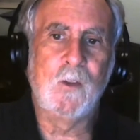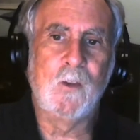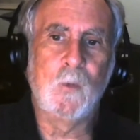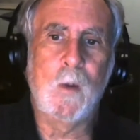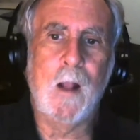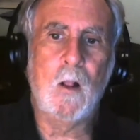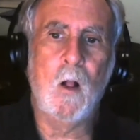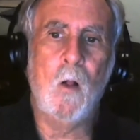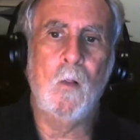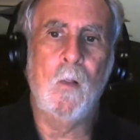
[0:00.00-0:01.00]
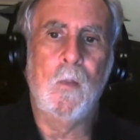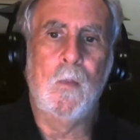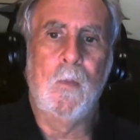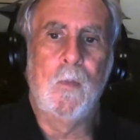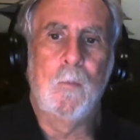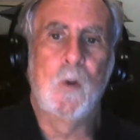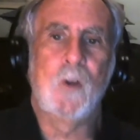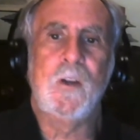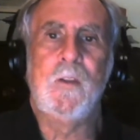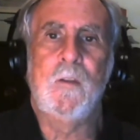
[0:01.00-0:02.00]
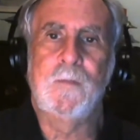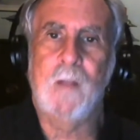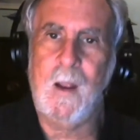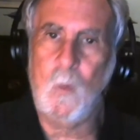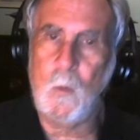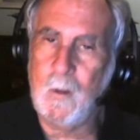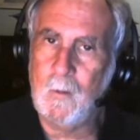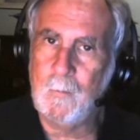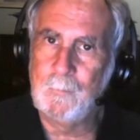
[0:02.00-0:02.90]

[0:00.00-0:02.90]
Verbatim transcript: It's what I call pushing the flywheel.